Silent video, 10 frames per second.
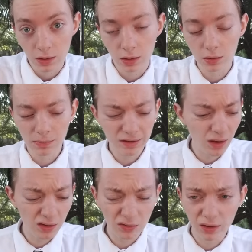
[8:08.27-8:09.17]
You know,
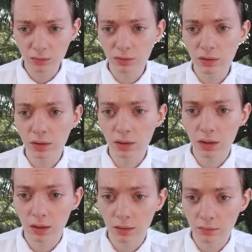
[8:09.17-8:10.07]
McDonald's, they don't really
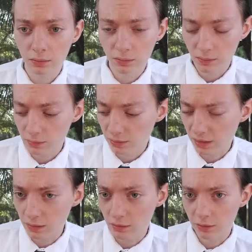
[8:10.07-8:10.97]
uh,
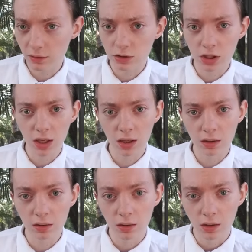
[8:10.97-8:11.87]
center their
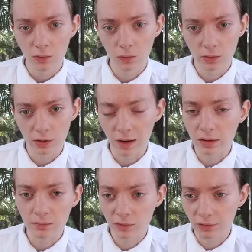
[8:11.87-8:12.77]
chain or their
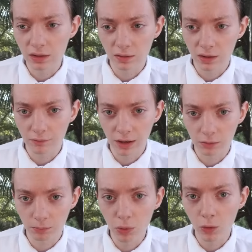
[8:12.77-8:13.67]
items or anything
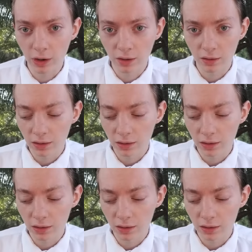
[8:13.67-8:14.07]
around pork.